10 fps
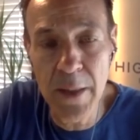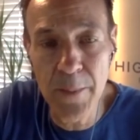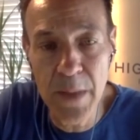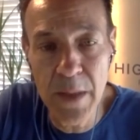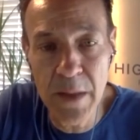
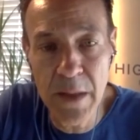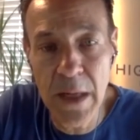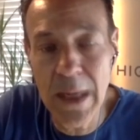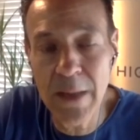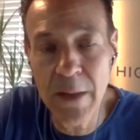it did
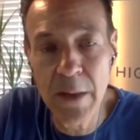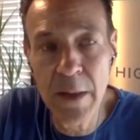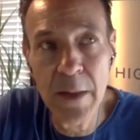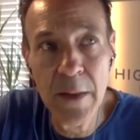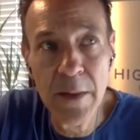not
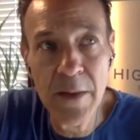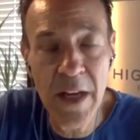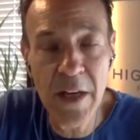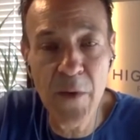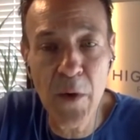
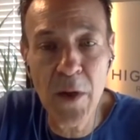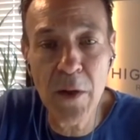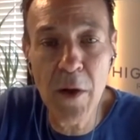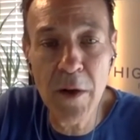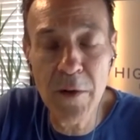take very
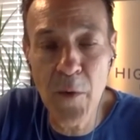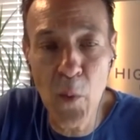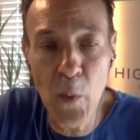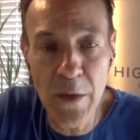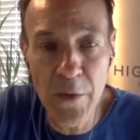long for the
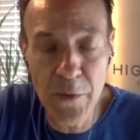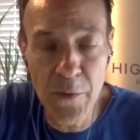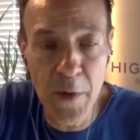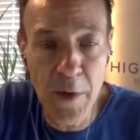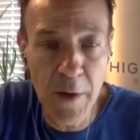wheels to
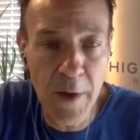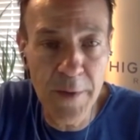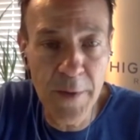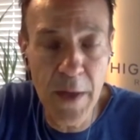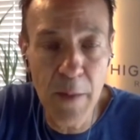fall off
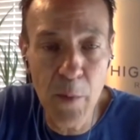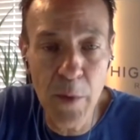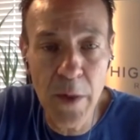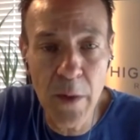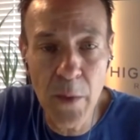at that point.